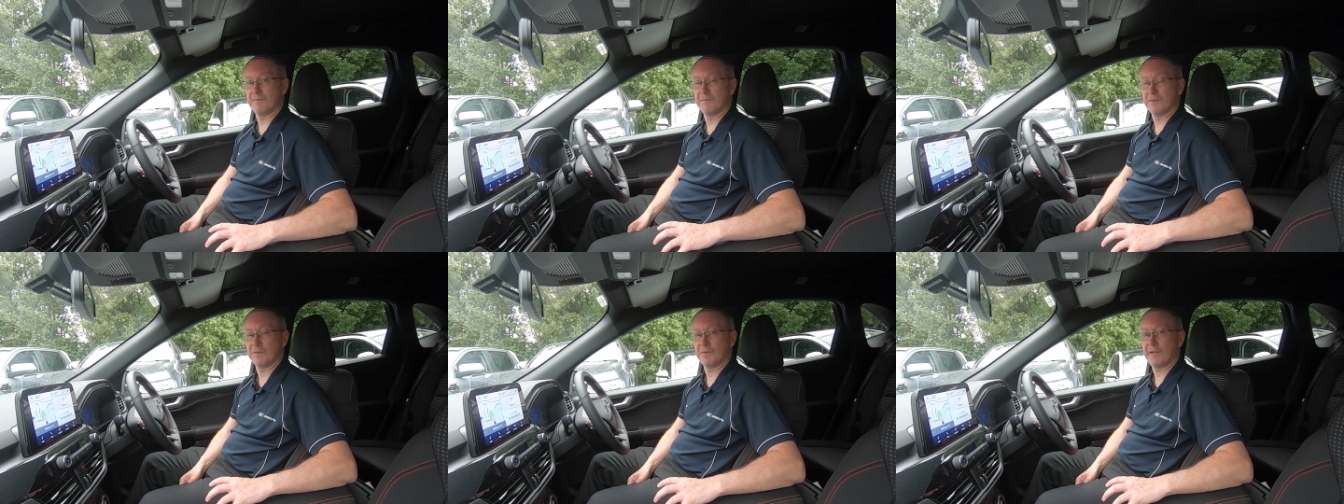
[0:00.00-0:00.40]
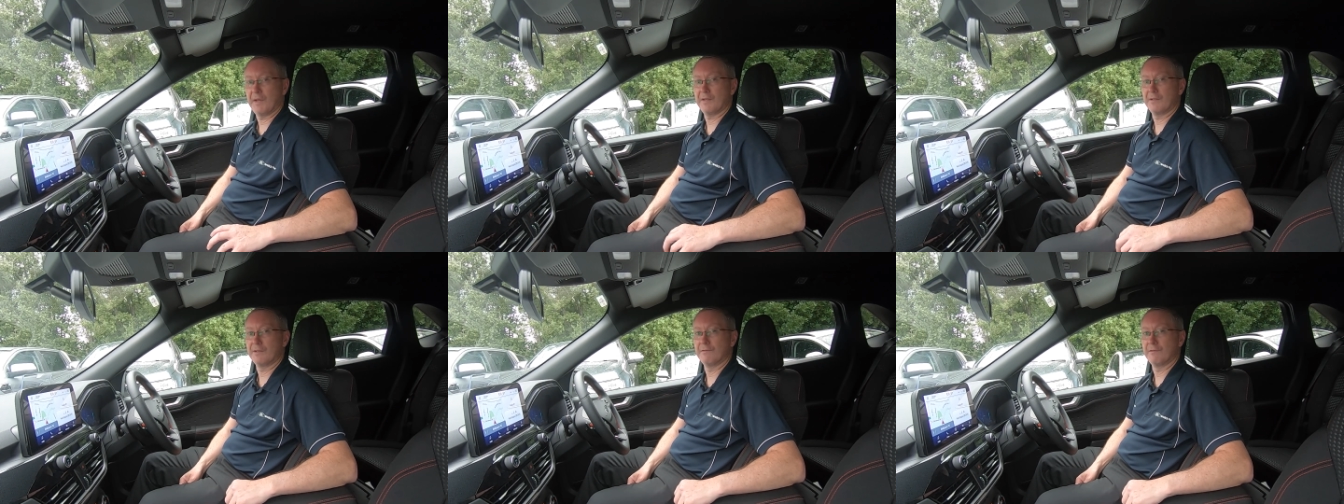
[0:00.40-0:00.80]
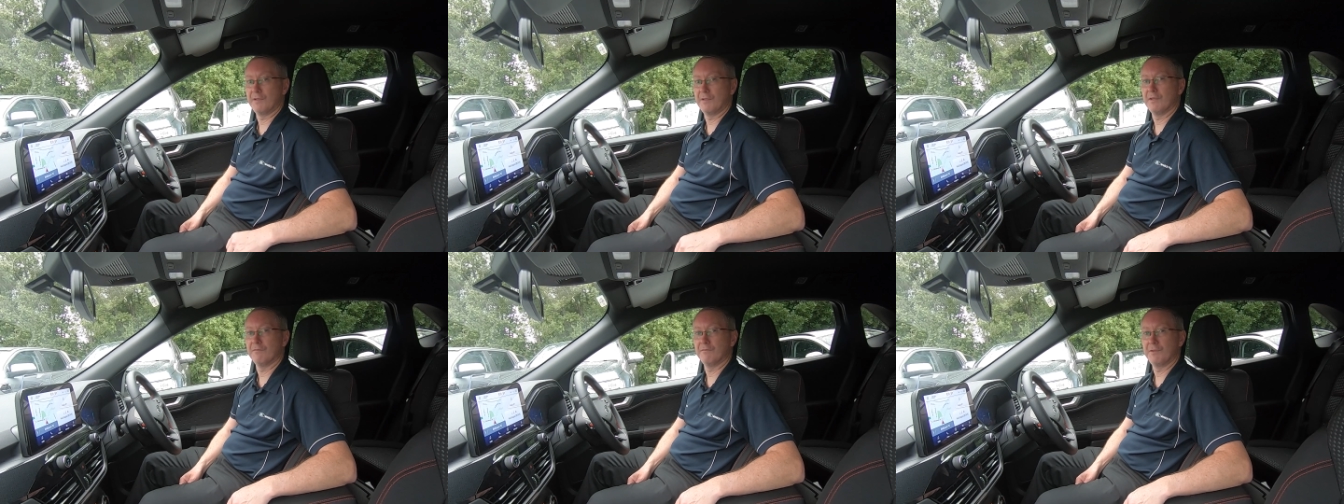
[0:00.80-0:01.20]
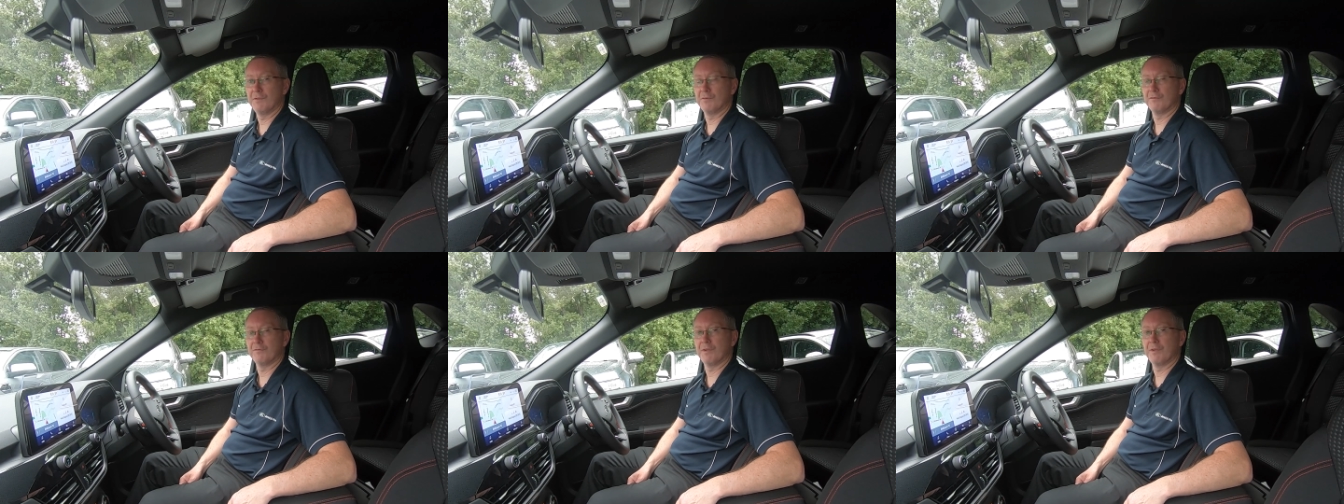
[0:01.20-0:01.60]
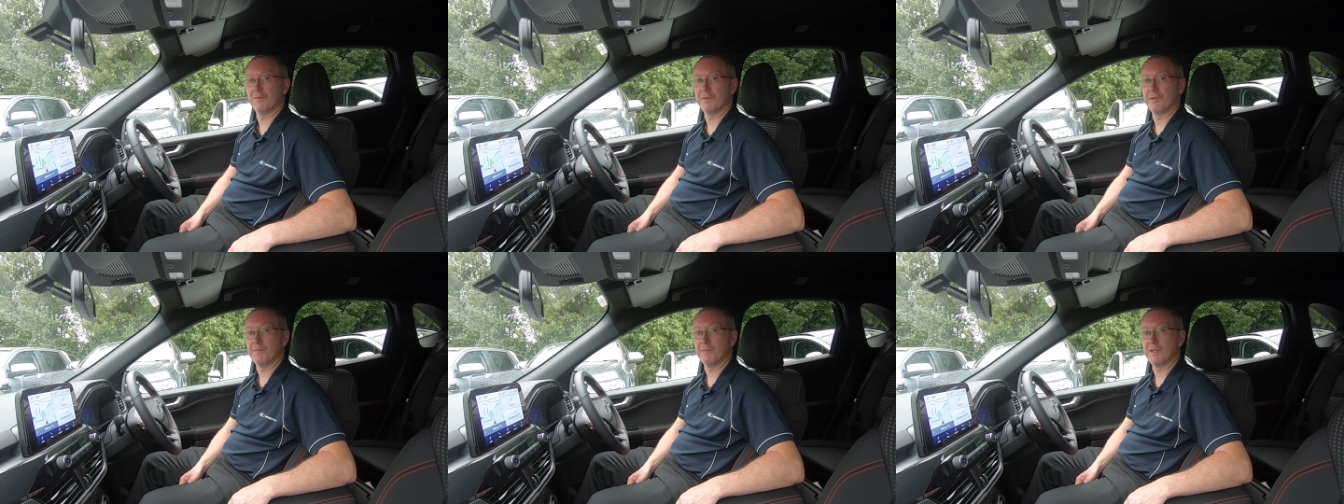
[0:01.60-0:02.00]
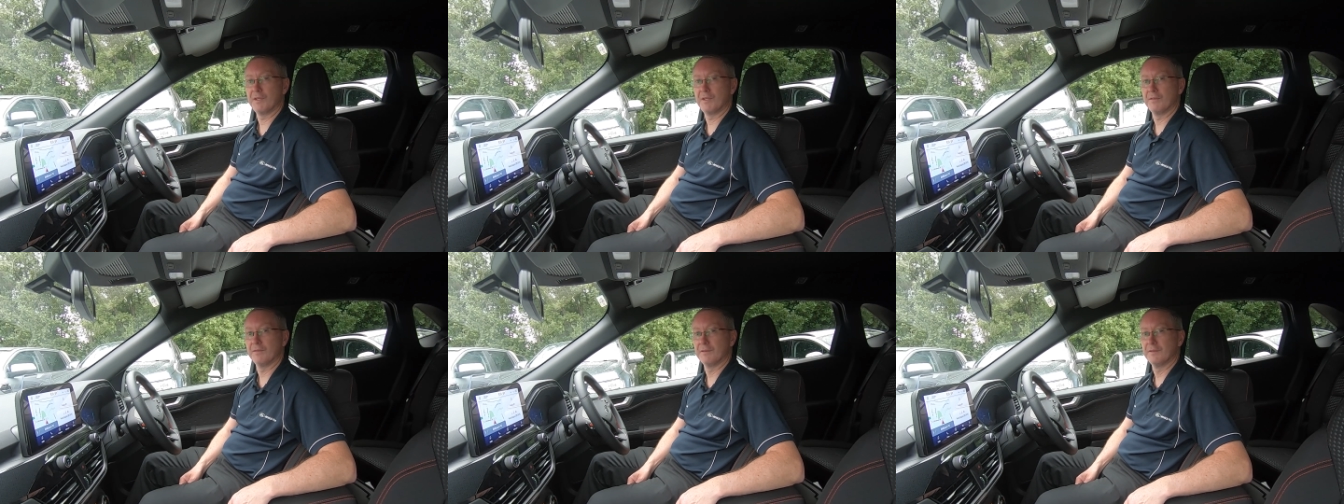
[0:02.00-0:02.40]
sort of category a real good run for their money.